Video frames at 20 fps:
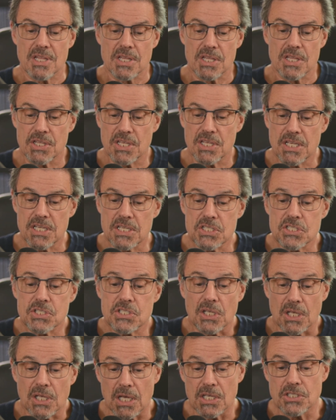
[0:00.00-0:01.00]

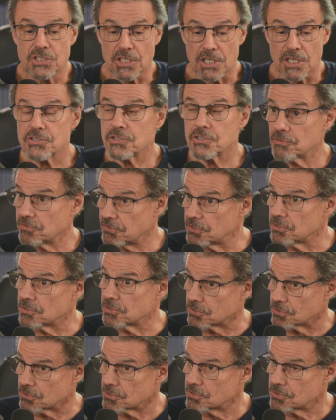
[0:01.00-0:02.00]
these adjuster
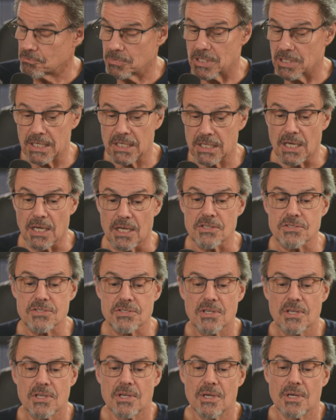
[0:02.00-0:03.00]
fusers, meaning
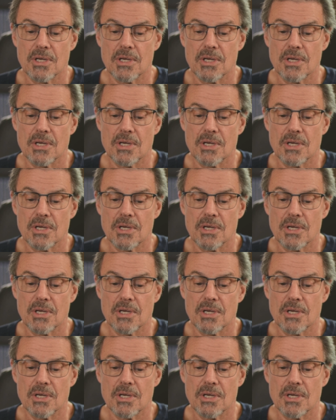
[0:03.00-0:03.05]
us,